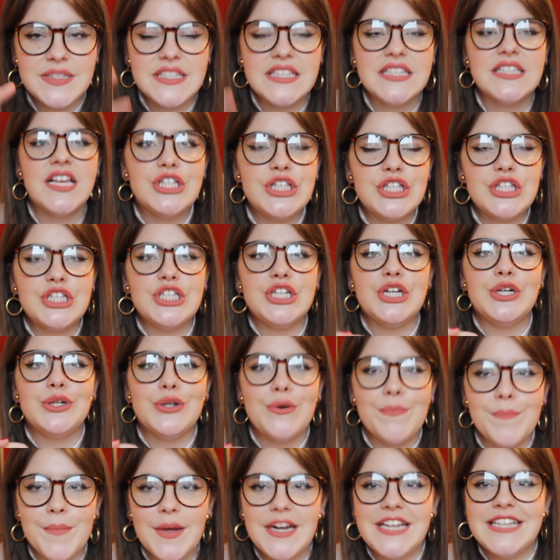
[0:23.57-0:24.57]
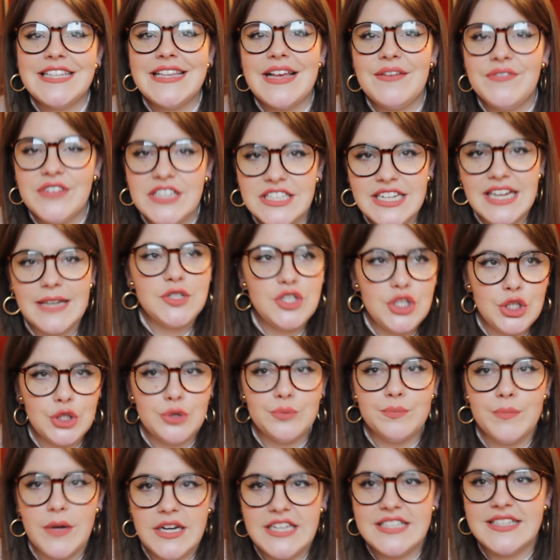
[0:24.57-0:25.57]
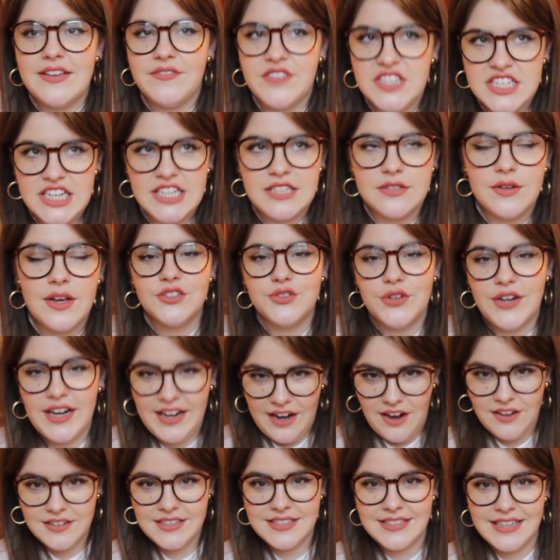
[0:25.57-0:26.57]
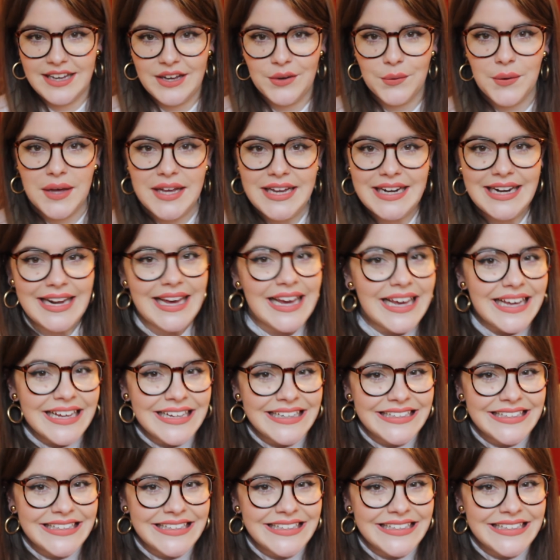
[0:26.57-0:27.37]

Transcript: Student money saving tips. It's really hard to say quickly.